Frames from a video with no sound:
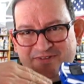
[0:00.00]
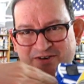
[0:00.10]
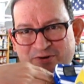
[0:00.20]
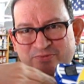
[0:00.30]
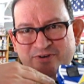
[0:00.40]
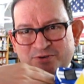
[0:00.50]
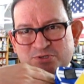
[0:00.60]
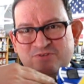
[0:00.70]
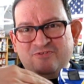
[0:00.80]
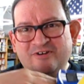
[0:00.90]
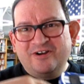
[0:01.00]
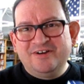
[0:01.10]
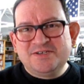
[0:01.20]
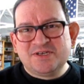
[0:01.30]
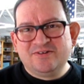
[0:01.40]
cone-nosed
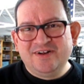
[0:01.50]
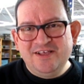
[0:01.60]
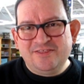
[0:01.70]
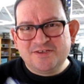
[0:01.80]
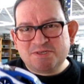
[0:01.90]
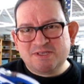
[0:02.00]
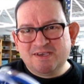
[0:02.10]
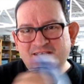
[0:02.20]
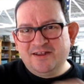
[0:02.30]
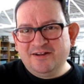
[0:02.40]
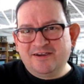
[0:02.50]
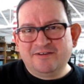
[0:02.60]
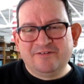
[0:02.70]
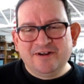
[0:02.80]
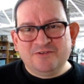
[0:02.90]
Ferraris underneath this thing and knock
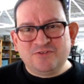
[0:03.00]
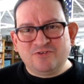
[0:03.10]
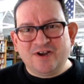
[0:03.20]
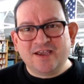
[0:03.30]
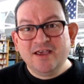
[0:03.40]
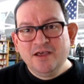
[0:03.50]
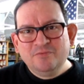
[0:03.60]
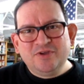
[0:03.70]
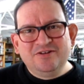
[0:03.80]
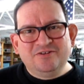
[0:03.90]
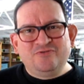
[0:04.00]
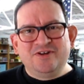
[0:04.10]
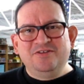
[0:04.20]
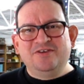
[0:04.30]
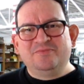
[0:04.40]
it right off the track. But you know a
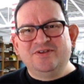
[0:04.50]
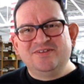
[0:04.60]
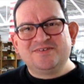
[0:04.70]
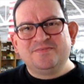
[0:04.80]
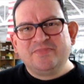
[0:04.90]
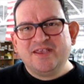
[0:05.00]
funny thing about this?